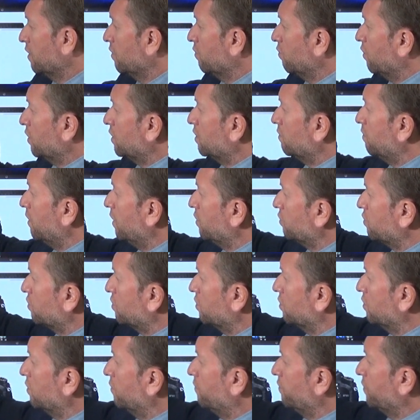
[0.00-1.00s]
What about
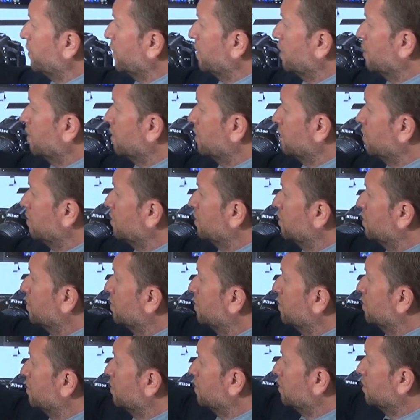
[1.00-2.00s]

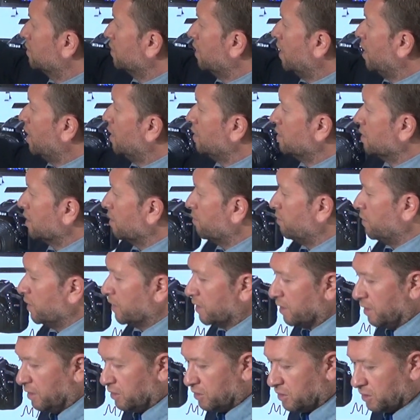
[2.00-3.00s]
the other
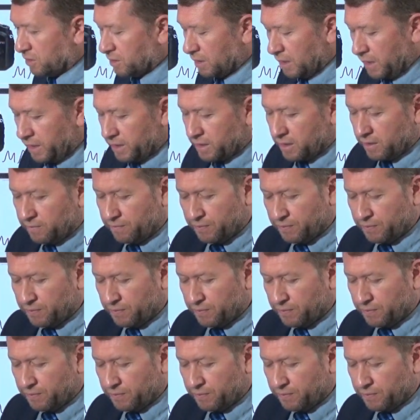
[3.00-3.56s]
application, like